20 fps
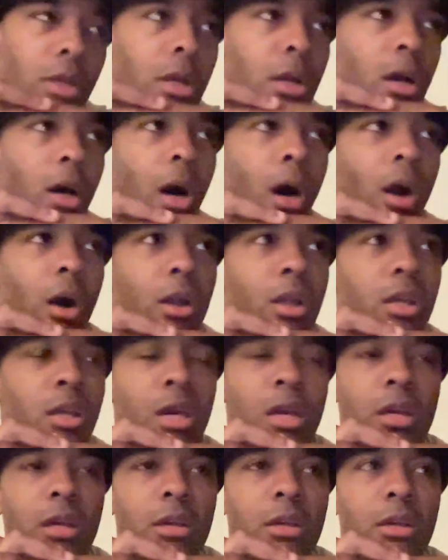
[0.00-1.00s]
Oh,
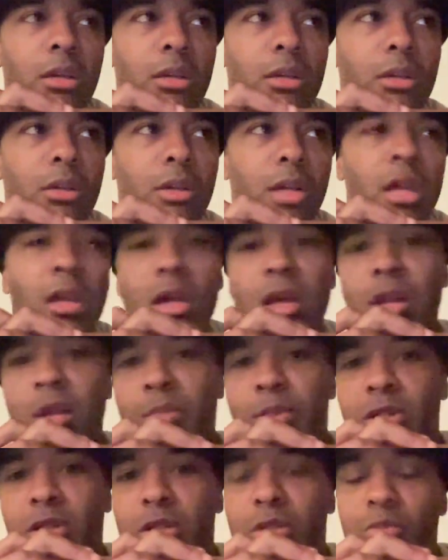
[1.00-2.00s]
they
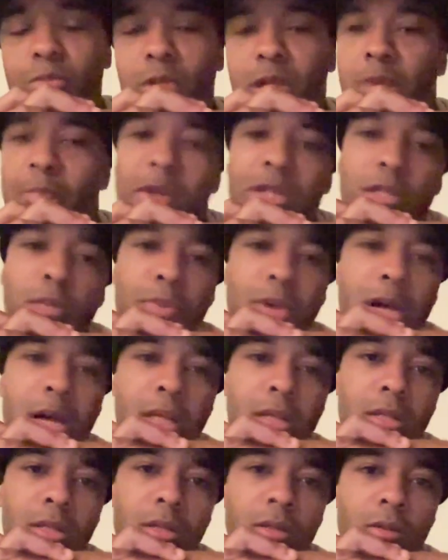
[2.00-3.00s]
missed the
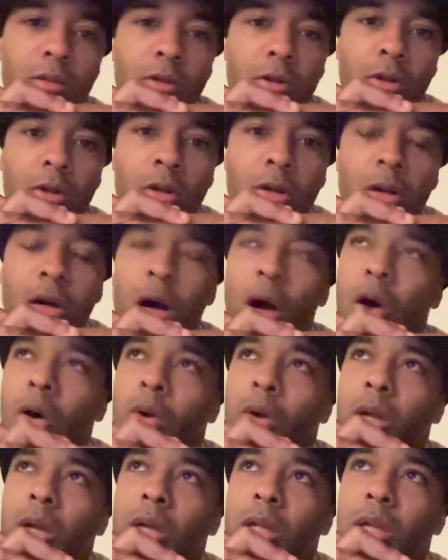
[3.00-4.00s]
pass.
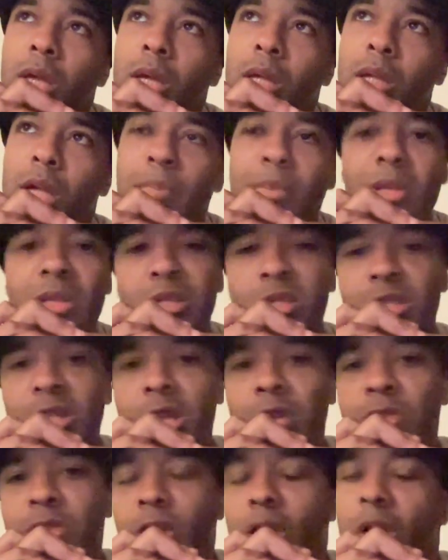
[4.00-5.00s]
Oh, they beat the
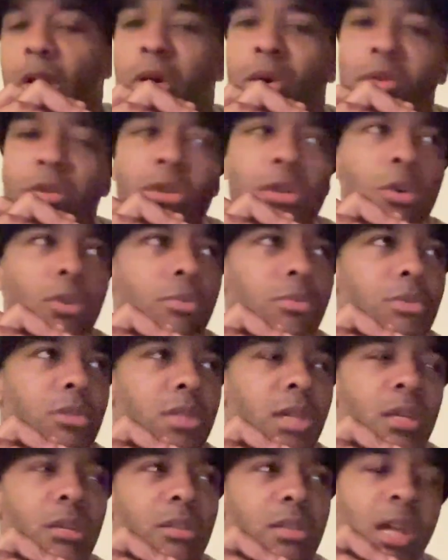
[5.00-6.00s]
Chiefs. Oh, you know,
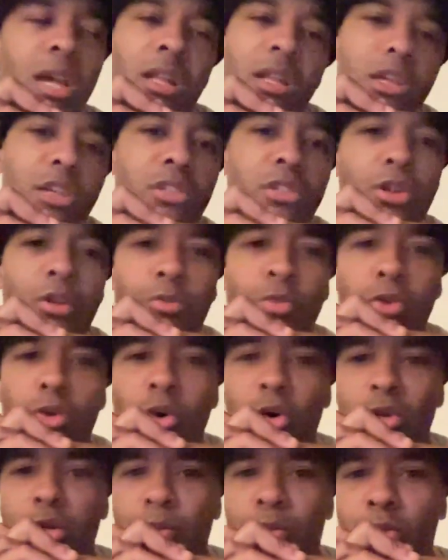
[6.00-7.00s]
Scantling, he should have
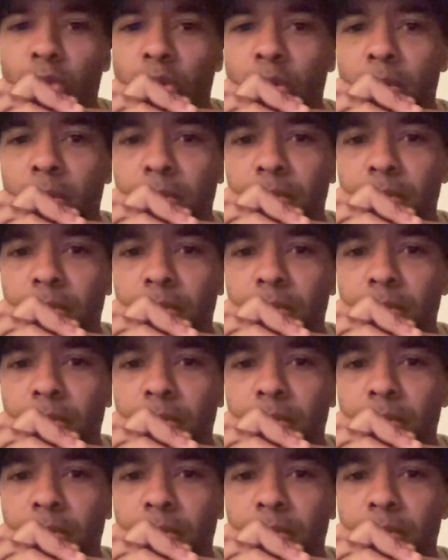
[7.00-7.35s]
caught the ball.